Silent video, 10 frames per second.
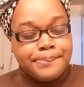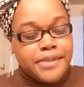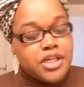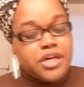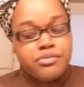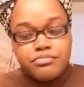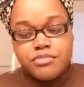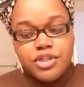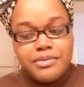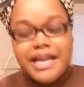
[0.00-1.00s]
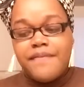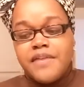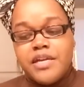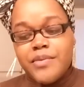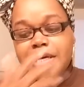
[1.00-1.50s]
You know, you
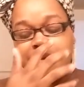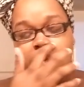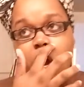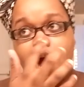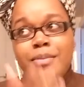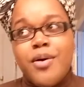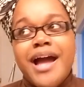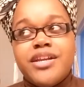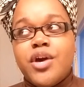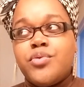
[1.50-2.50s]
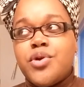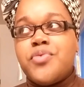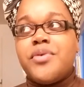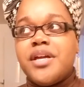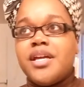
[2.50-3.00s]
definitely want to get a combo. I don't
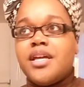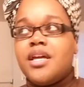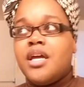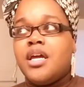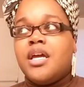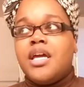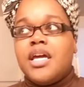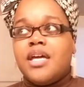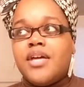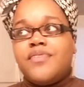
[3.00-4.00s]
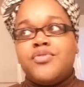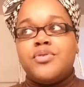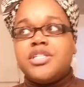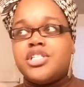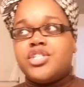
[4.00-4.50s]
know if you
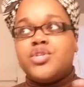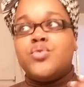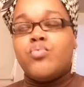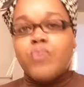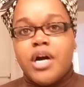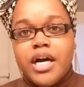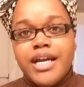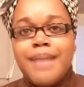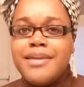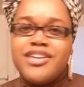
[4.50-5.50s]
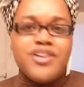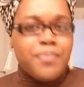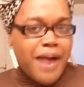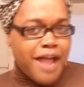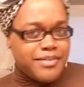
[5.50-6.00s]
can just do one. I mean, you
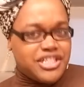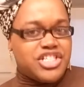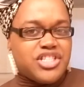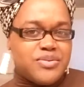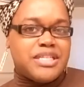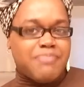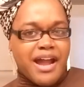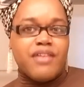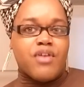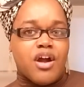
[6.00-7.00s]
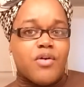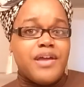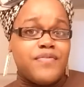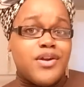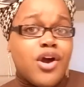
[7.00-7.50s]
could probably just do Spiro.
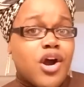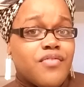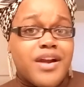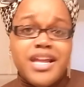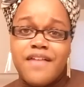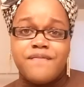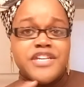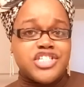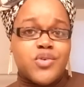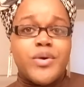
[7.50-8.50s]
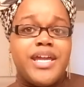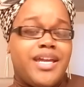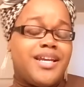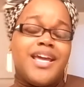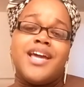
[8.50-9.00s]
If you're already a fish
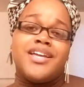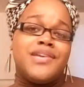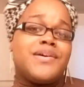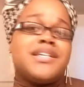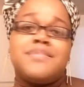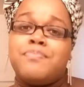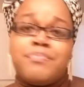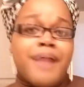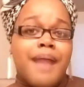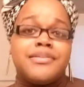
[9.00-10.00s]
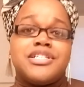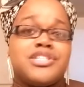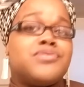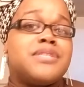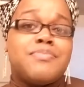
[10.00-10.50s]
queen, you could probably
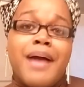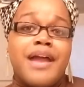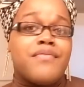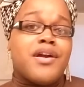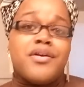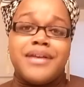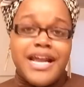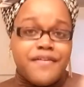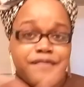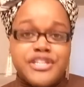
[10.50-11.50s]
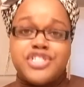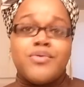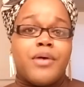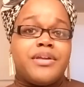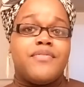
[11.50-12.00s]
just do Spiro, and that'll fish
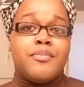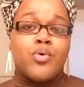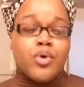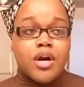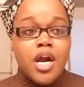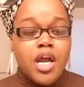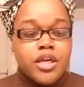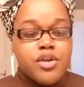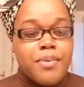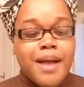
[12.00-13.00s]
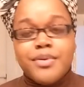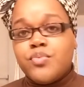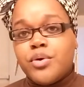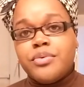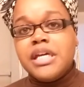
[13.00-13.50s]
you out even more. You probably
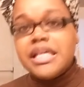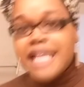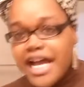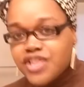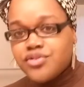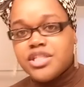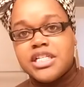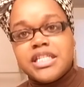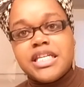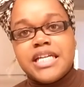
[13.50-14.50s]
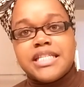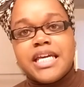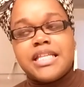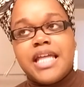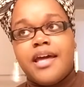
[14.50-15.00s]
won't need the estrogen and things
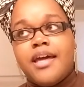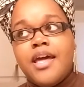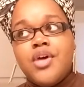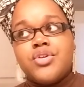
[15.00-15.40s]
like that.